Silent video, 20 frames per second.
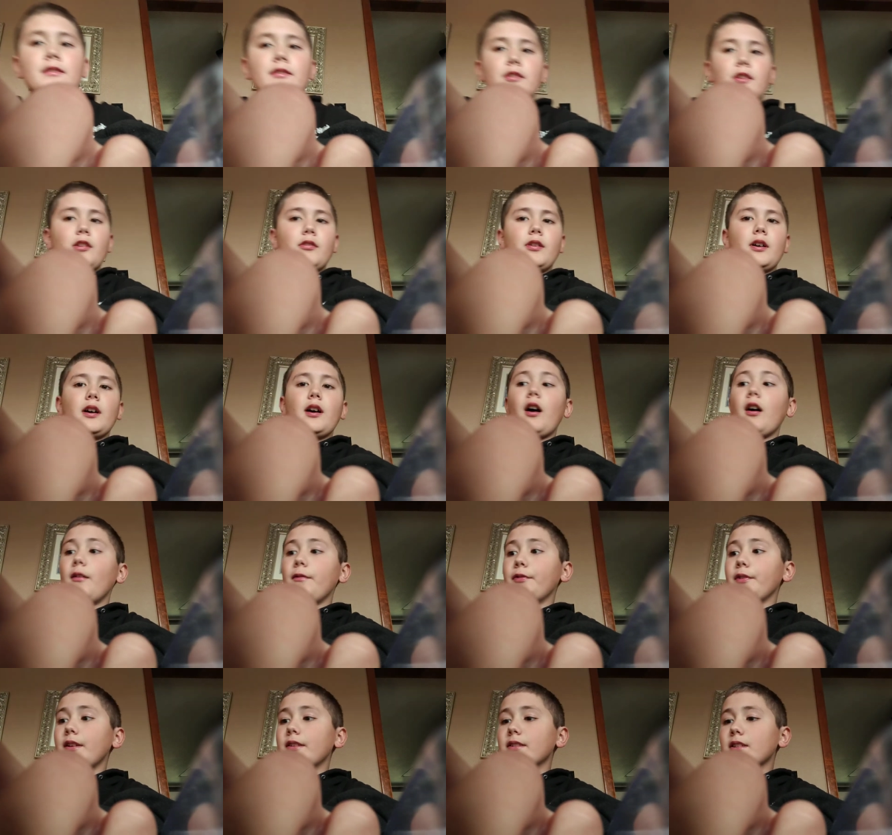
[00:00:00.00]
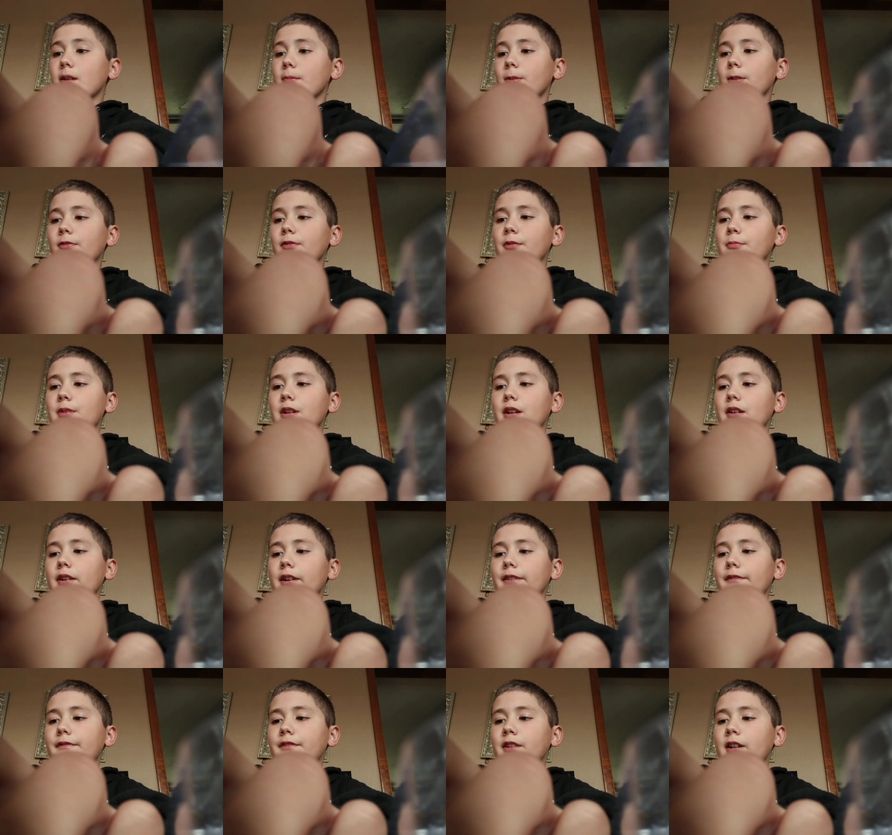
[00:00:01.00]
So uh, hopefully it's coming from here.
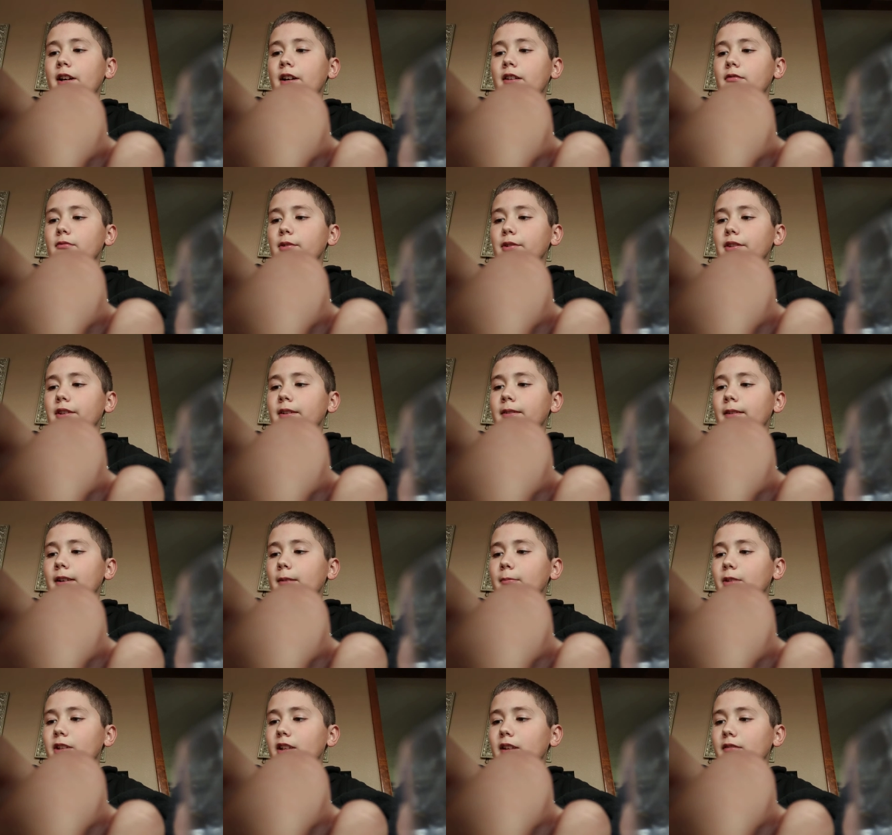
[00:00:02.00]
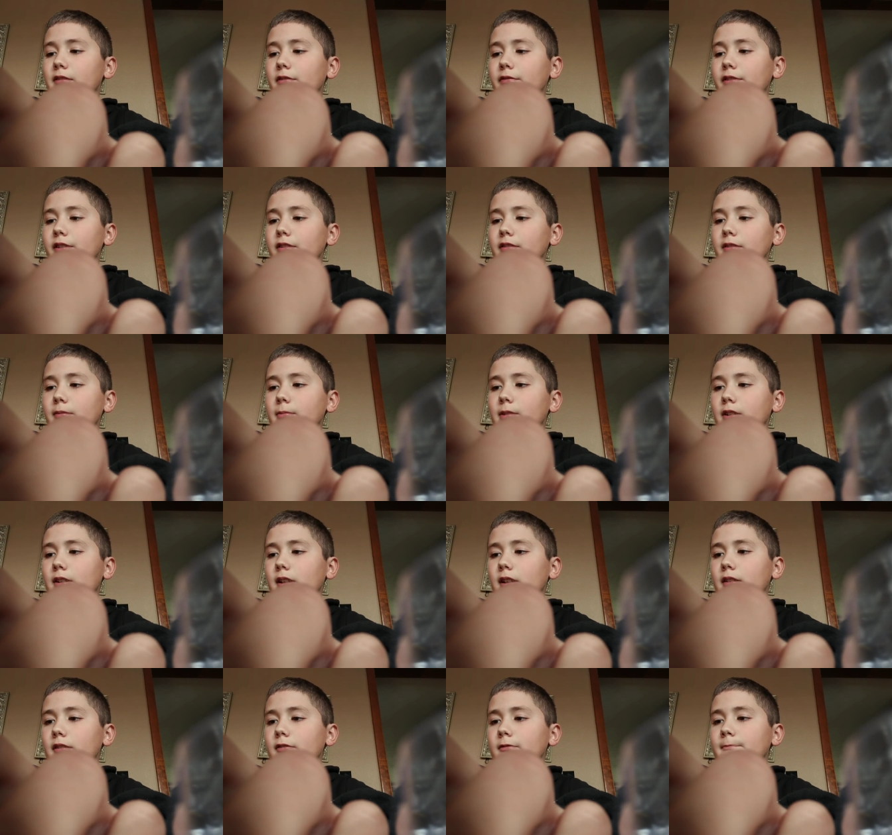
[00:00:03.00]
If not, well then I'm gonna have to figure something
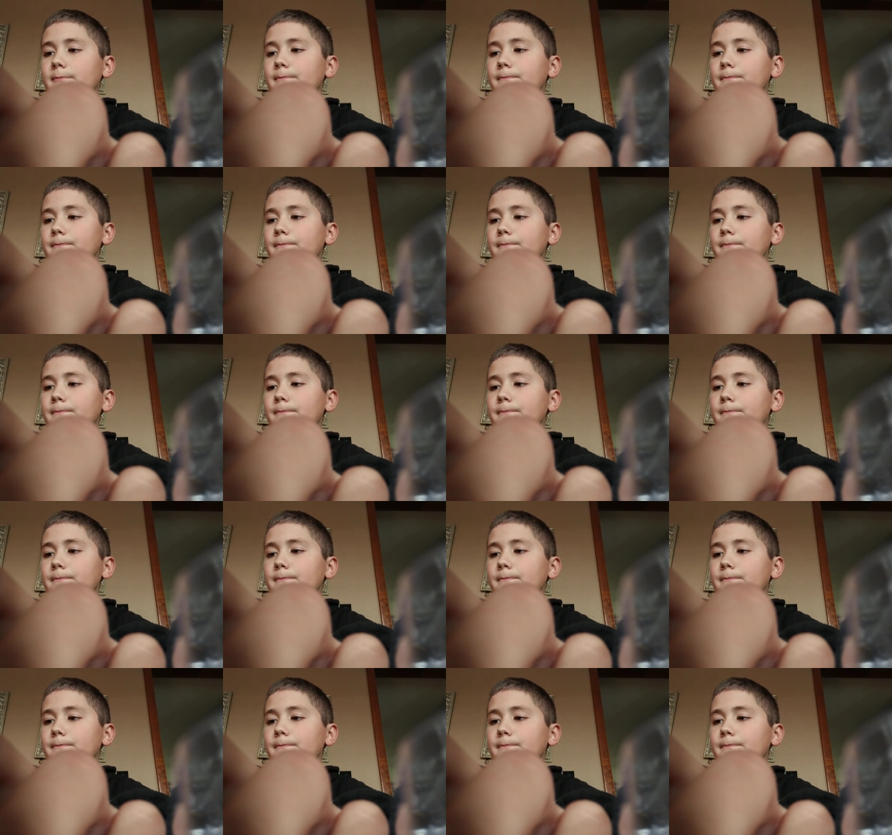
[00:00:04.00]
out.